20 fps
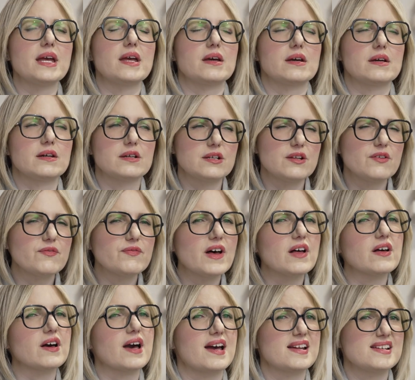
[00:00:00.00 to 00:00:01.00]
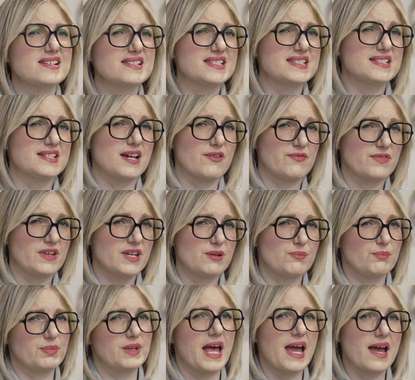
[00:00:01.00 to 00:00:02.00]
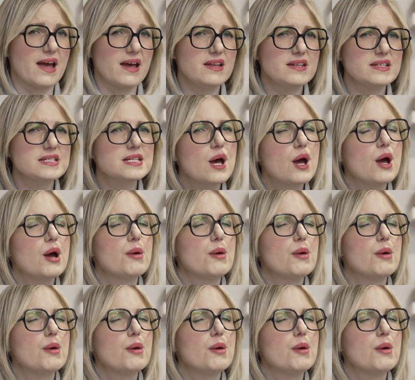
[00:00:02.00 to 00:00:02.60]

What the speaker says: it could have felt kind of stuffy and bland,